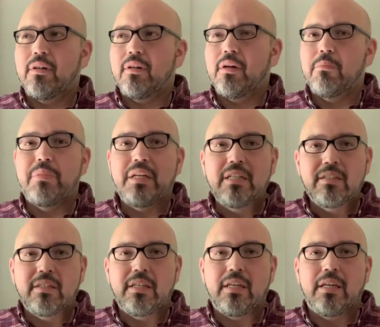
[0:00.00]

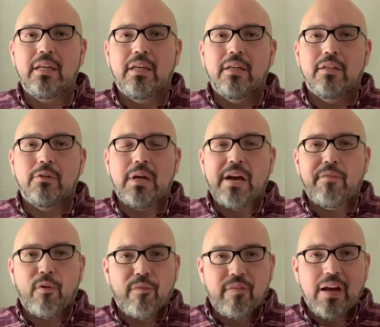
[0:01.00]
ability to have
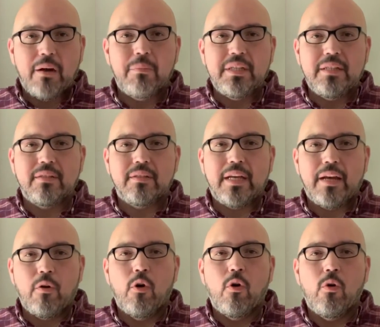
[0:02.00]
our families at
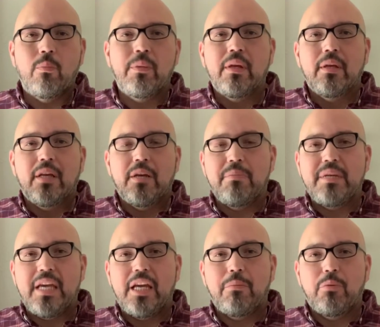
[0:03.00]
home and
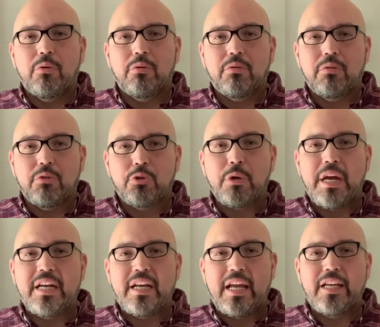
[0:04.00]
be able to train
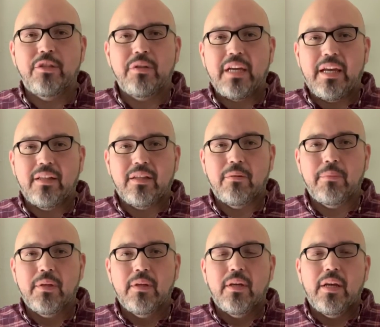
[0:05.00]
and educate them.
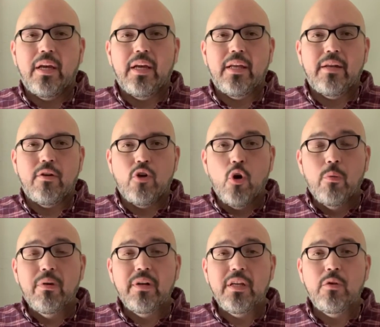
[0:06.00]
And
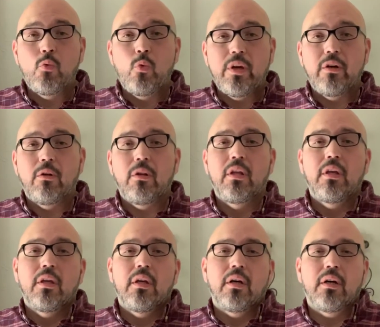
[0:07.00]
nobody will,
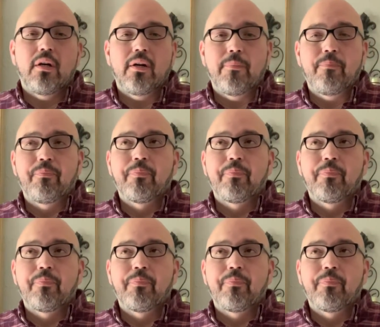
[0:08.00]
I'm